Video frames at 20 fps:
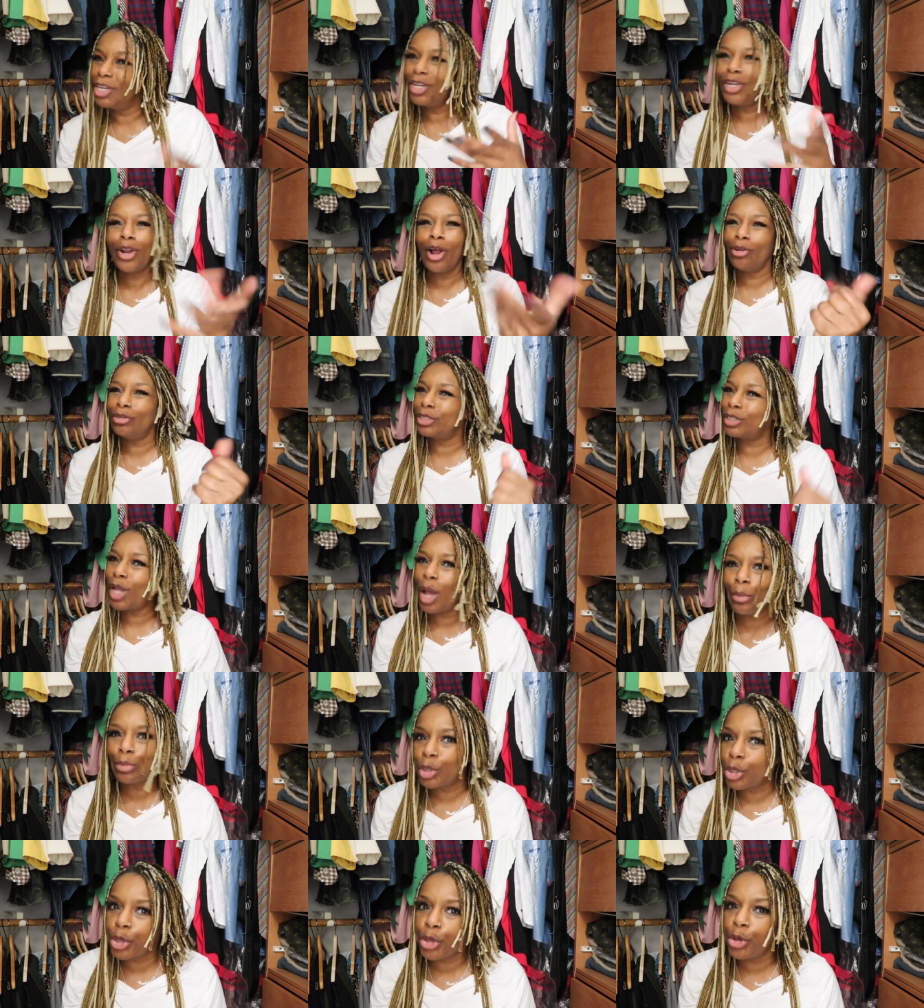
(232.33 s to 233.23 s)
You know,
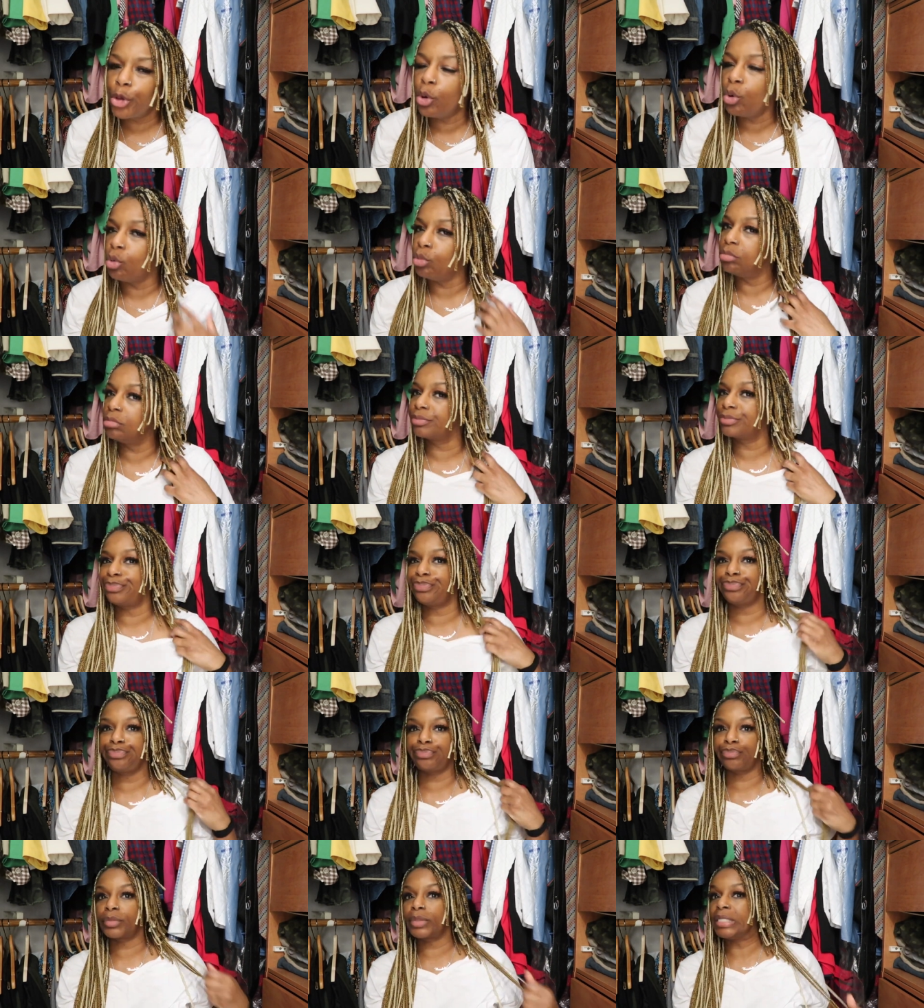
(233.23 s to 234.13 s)
something cute.
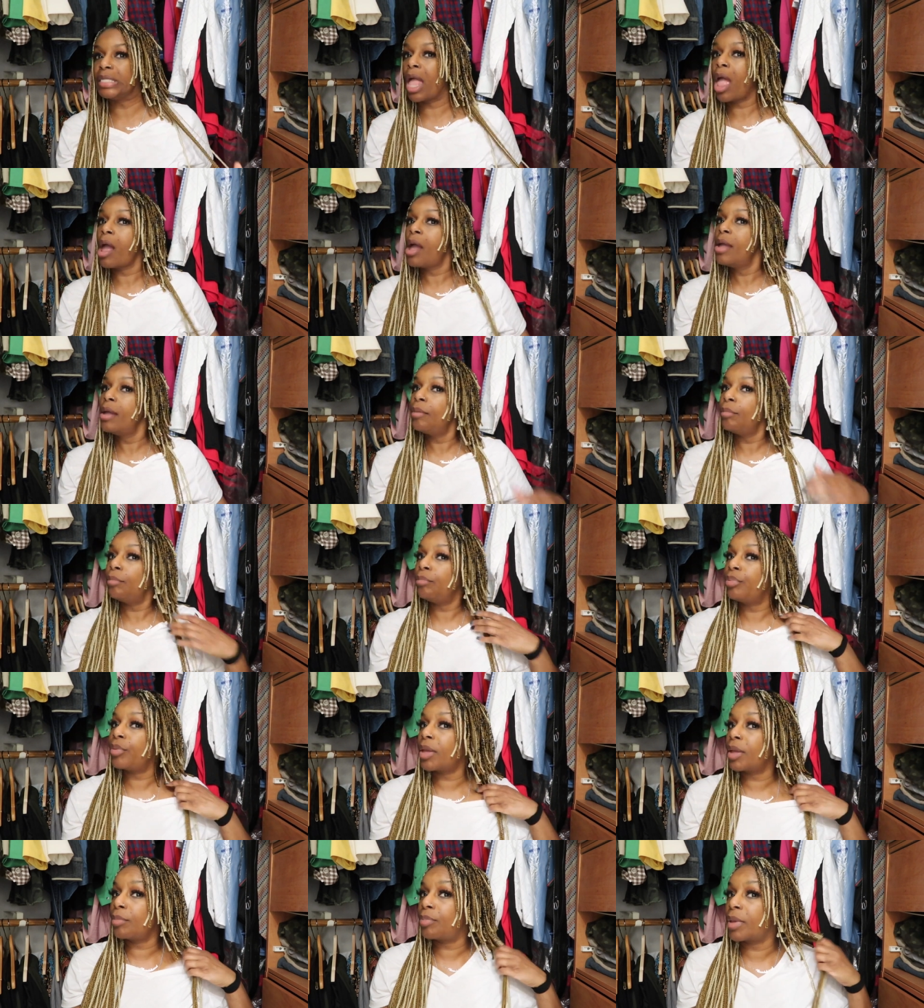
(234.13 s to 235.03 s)

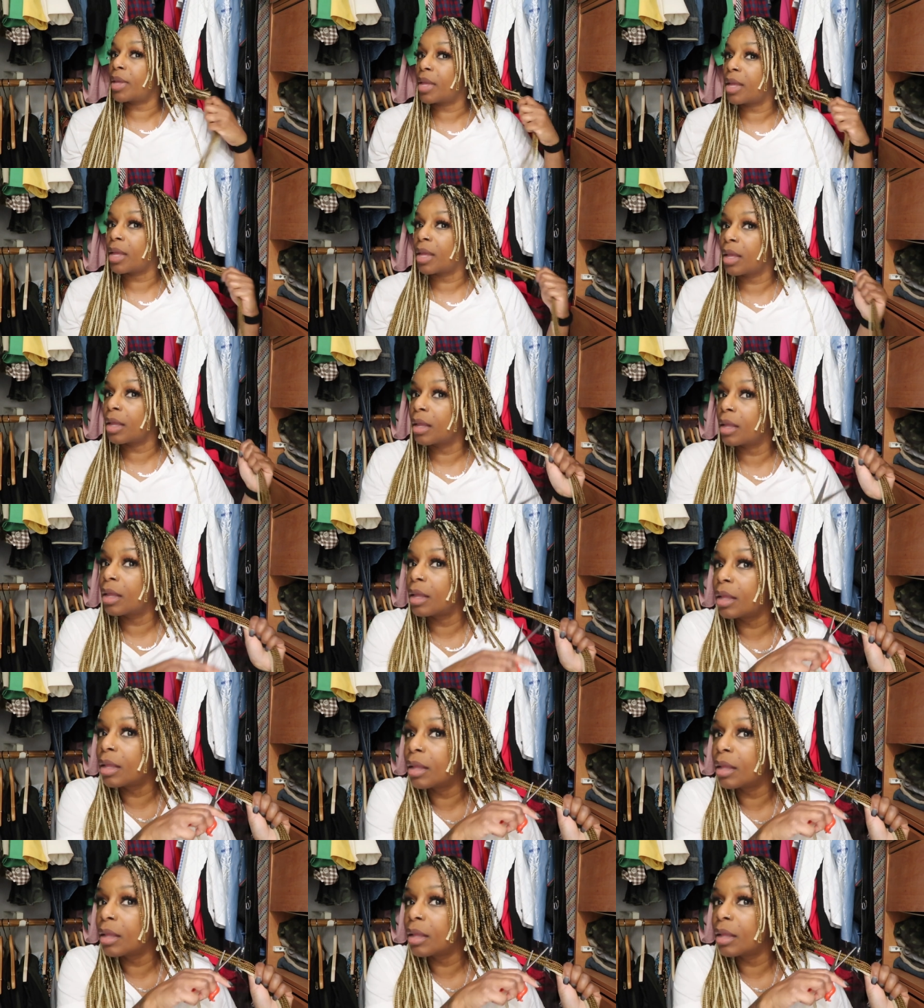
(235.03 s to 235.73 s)
Baby.